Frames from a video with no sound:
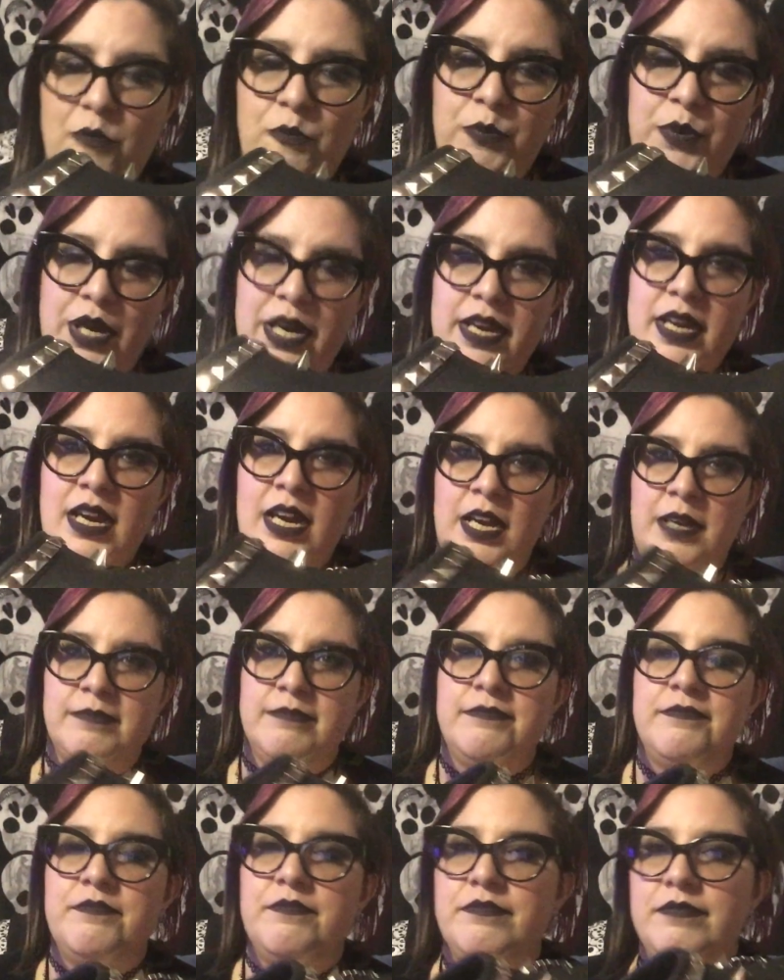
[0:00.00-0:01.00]
But,
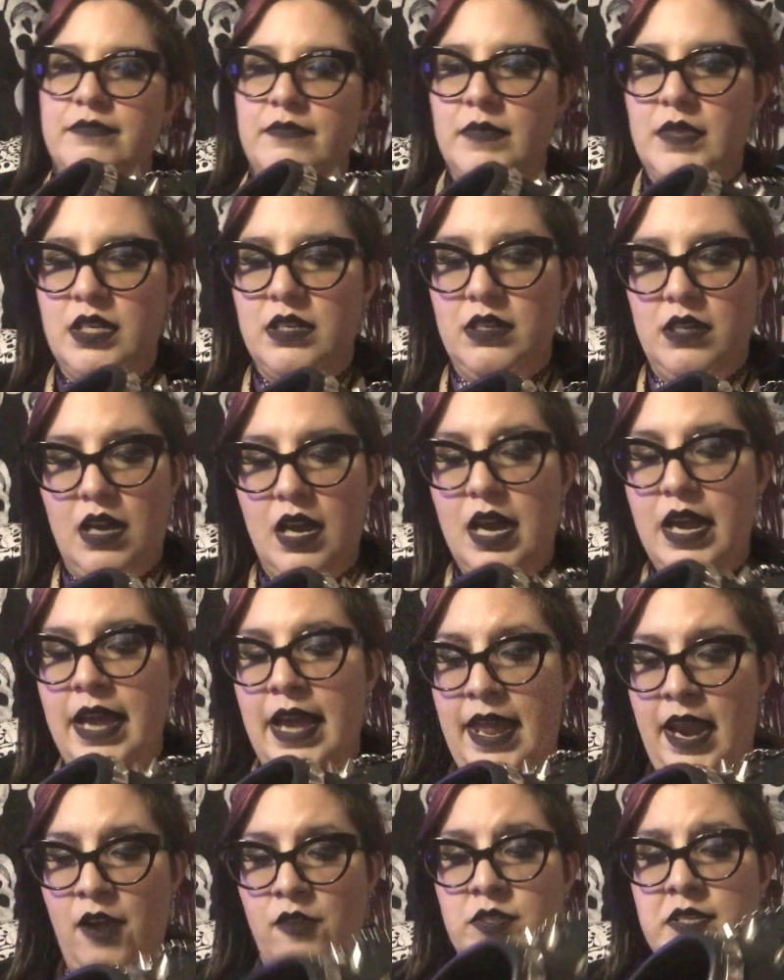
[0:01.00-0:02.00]
and
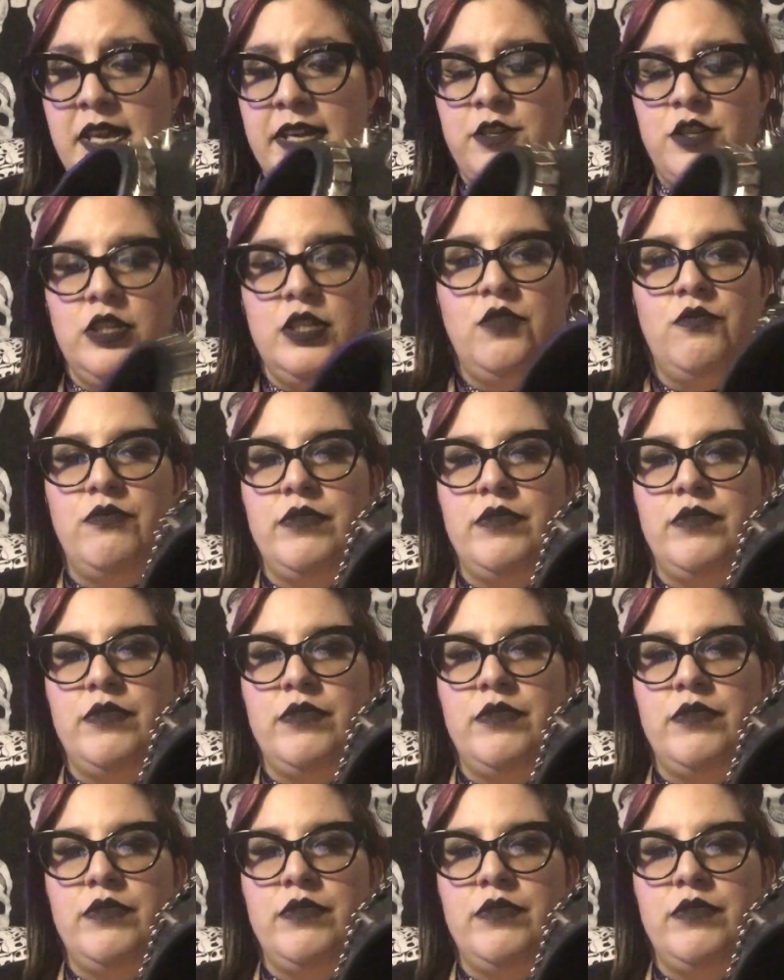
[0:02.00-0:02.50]
I was actually